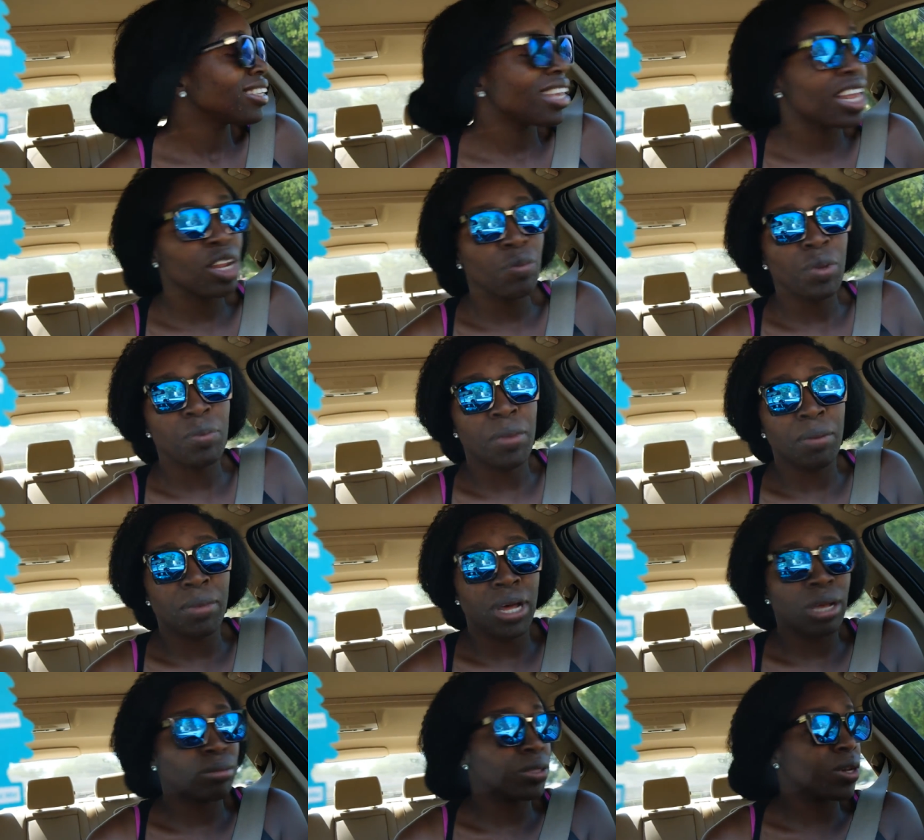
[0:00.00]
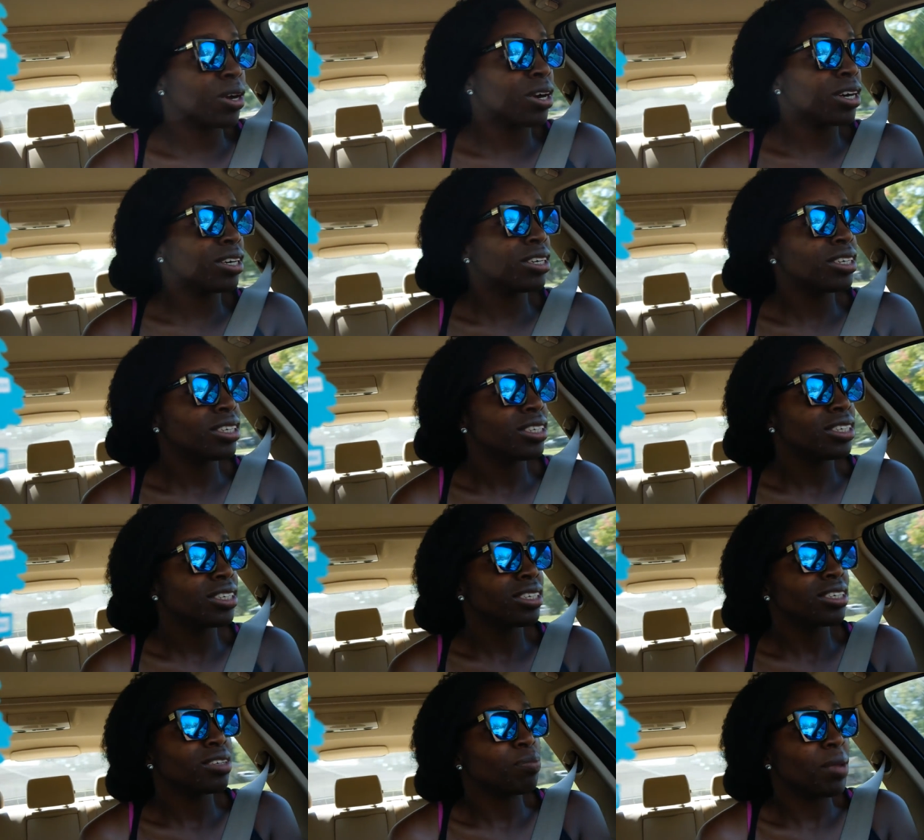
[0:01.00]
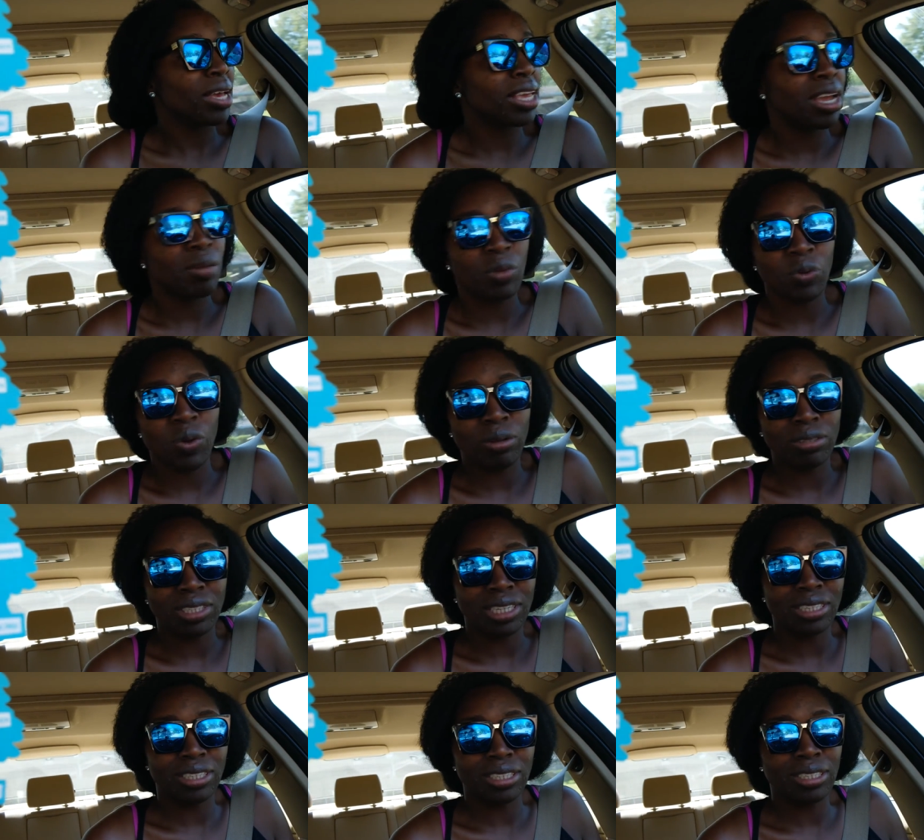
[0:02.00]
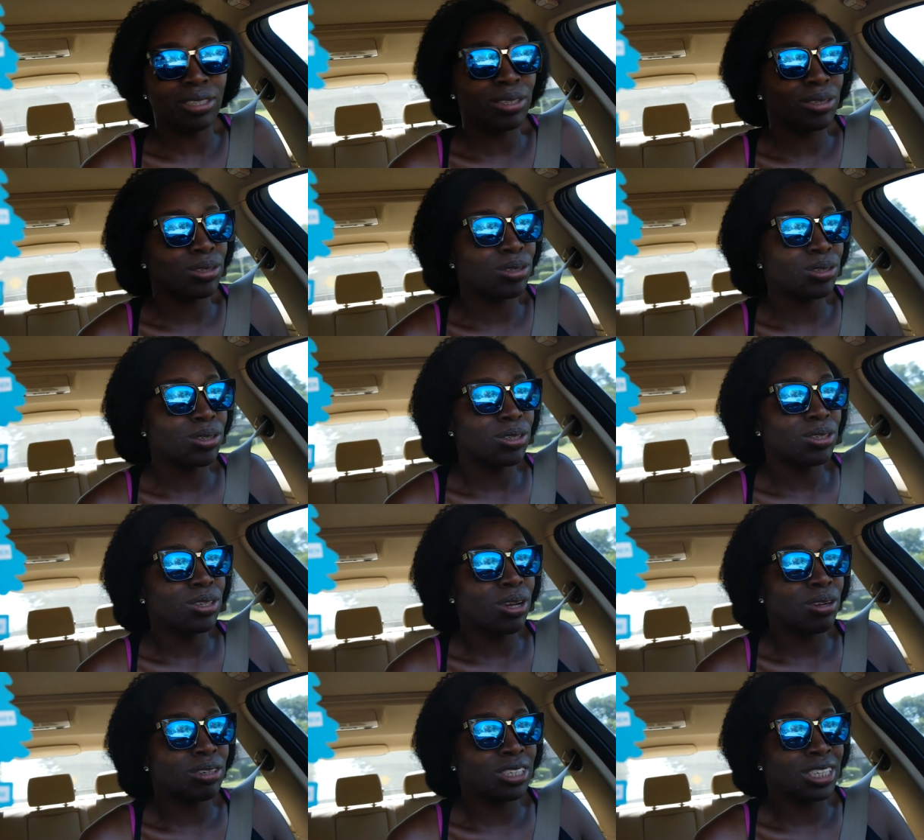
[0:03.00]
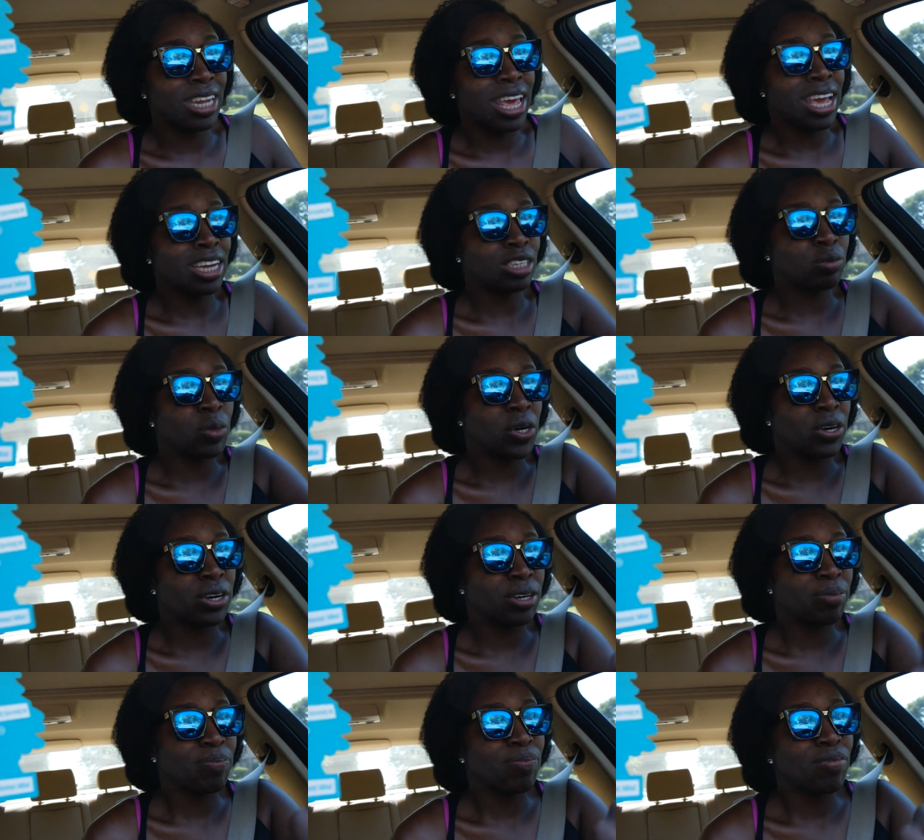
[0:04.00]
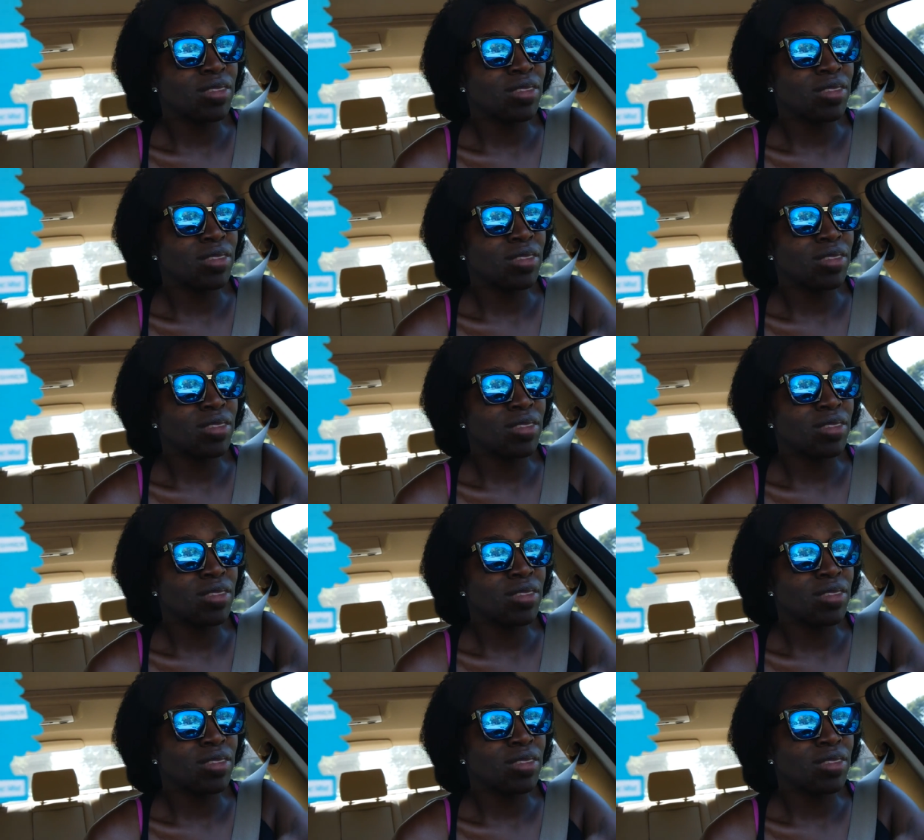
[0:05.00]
Y'all, I'm in my mom's car. My camera won't stay still on this dashboard.